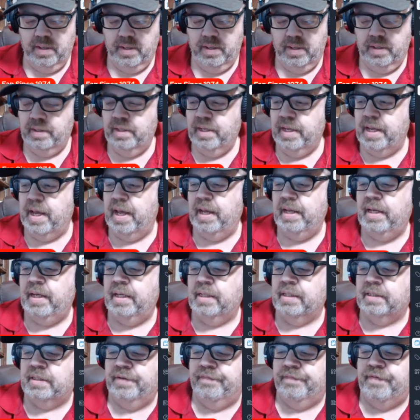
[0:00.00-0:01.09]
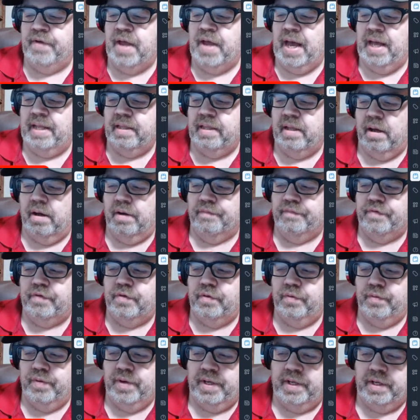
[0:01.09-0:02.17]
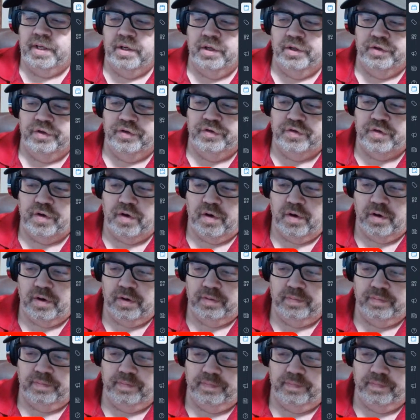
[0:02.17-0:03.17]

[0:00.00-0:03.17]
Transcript: And the Yankees have gotten off to a good start.